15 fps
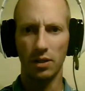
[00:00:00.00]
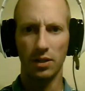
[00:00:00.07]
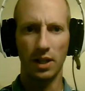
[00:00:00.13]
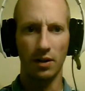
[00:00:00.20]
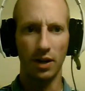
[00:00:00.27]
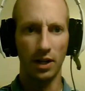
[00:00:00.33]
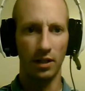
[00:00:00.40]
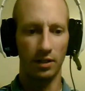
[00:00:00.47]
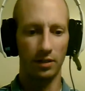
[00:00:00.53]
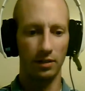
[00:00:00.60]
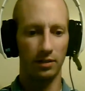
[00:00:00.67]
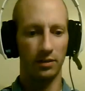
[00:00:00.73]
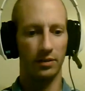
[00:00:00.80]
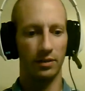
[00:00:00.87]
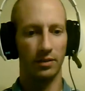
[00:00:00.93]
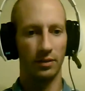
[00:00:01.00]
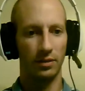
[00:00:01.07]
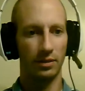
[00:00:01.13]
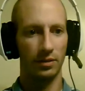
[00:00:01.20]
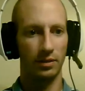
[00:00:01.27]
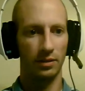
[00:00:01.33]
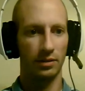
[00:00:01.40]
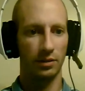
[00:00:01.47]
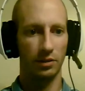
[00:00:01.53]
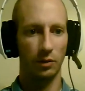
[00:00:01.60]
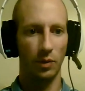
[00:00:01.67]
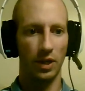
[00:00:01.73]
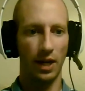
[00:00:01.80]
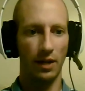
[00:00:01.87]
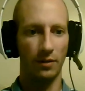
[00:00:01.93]
Is that right? Or the
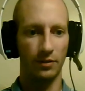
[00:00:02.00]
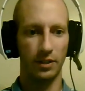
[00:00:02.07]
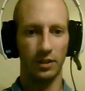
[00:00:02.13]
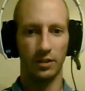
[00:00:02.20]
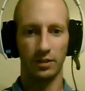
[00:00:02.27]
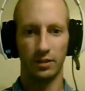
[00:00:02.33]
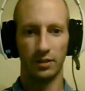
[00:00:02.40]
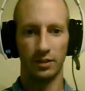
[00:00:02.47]
week after?